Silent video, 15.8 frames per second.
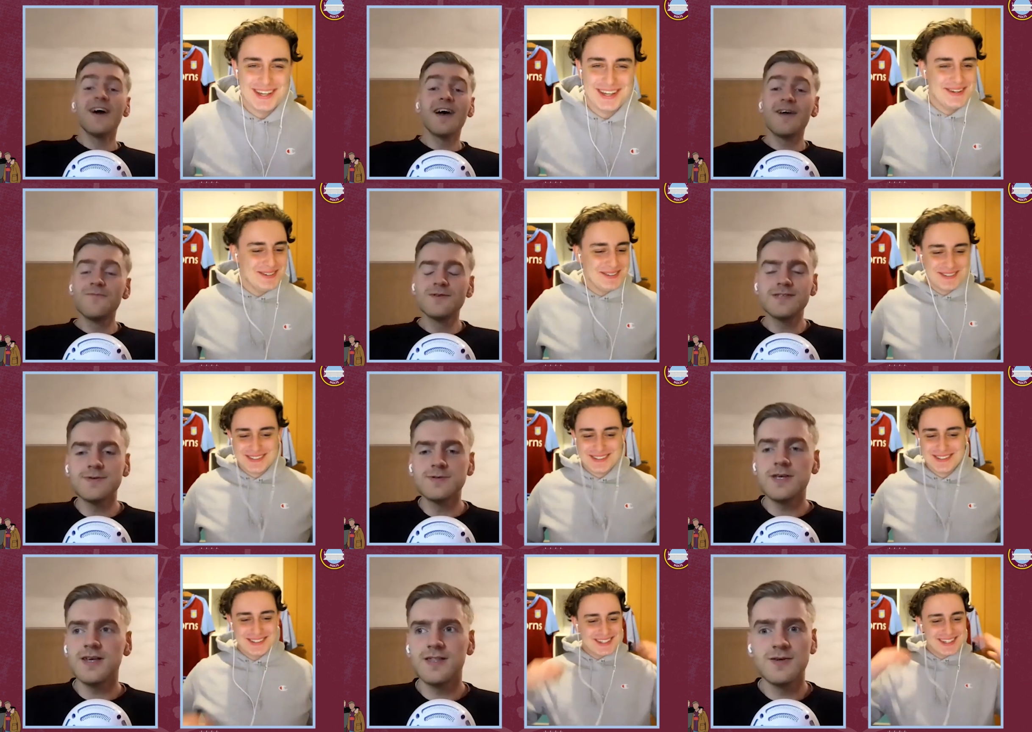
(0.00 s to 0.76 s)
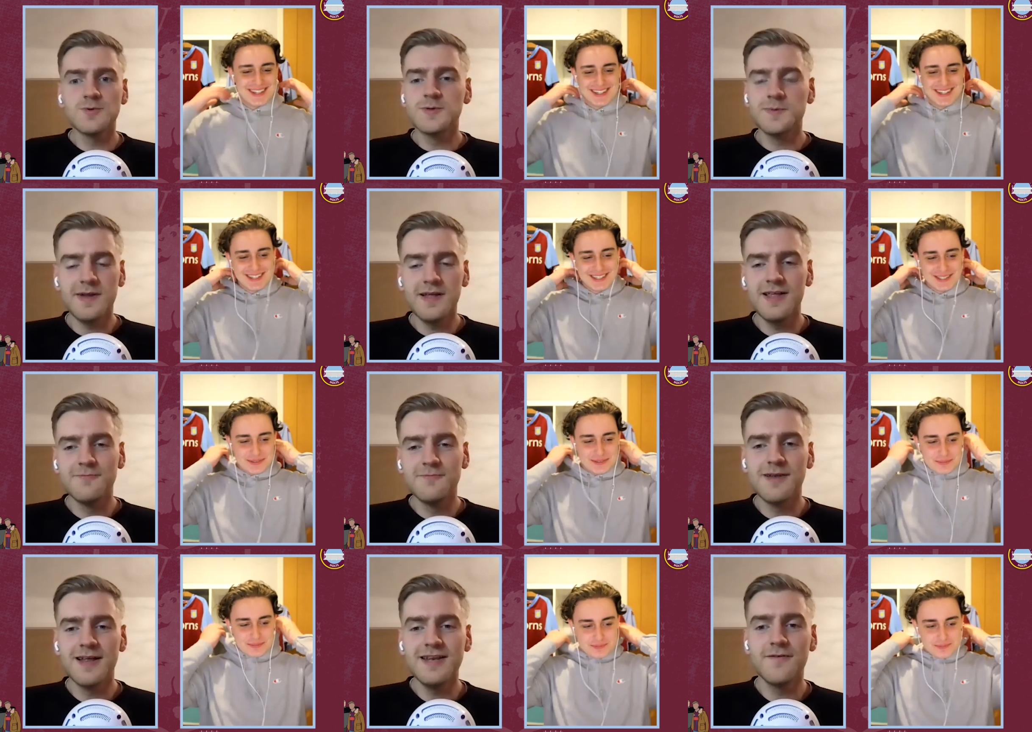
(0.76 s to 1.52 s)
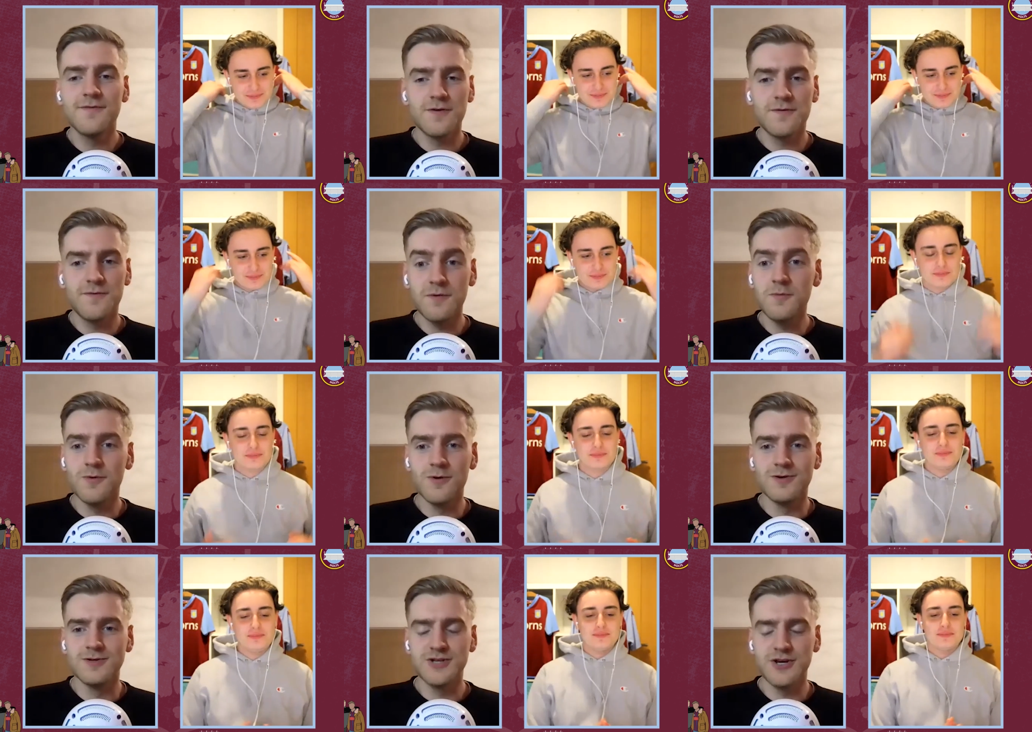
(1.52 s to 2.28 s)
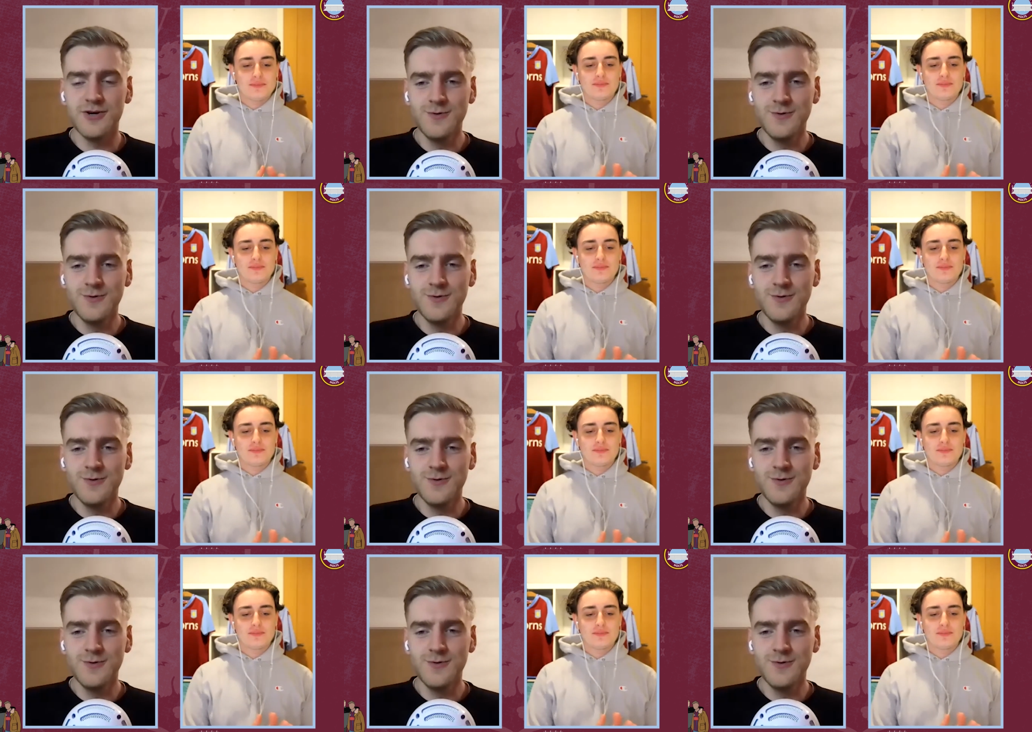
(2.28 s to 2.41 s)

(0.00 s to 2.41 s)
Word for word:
Speaker 1: No, it was it was like there was plenty of good football on show.